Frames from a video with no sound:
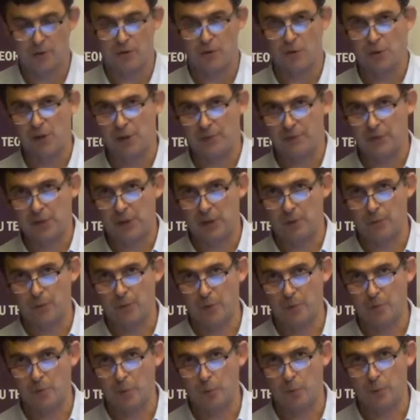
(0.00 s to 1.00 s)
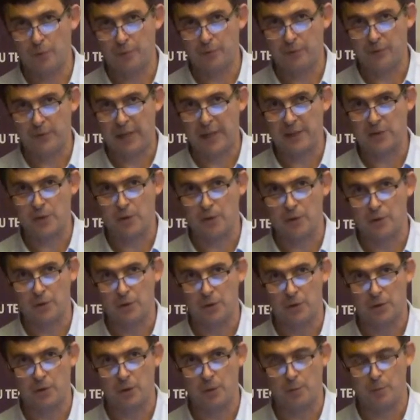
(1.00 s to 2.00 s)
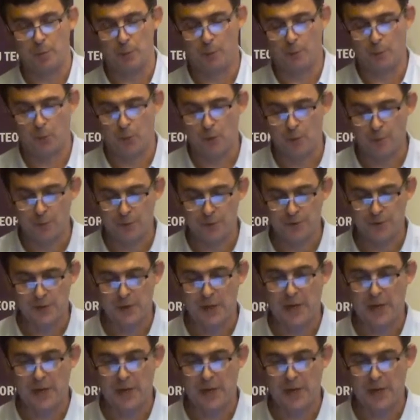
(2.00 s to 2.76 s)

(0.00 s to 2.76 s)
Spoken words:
shifting from reflection to performance,